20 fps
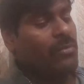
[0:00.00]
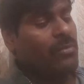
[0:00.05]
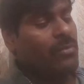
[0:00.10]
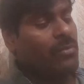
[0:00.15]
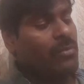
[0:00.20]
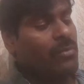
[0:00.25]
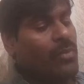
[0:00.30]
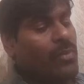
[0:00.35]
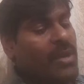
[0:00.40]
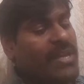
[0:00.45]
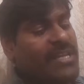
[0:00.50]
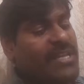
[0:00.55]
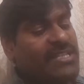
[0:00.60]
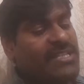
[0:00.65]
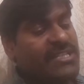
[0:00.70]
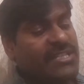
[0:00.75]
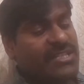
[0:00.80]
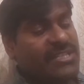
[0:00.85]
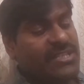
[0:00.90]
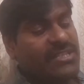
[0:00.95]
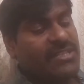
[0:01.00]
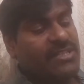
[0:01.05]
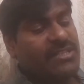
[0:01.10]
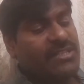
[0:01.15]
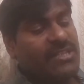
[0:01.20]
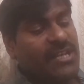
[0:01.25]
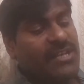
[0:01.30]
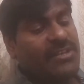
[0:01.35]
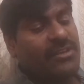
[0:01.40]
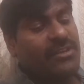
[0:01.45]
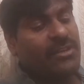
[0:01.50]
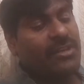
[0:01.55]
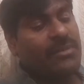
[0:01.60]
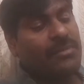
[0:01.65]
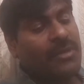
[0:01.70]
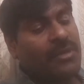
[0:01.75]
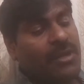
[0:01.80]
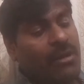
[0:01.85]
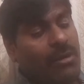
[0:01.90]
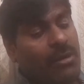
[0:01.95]
why is
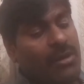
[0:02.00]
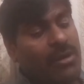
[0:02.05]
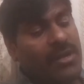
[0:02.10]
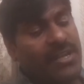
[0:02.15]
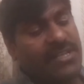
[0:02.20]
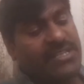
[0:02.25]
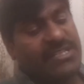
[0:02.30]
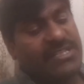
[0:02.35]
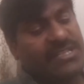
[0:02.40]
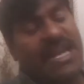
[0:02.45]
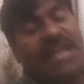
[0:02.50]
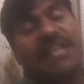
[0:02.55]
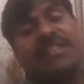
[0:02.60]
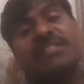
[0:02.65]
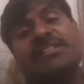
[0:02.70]
titanium called a strategic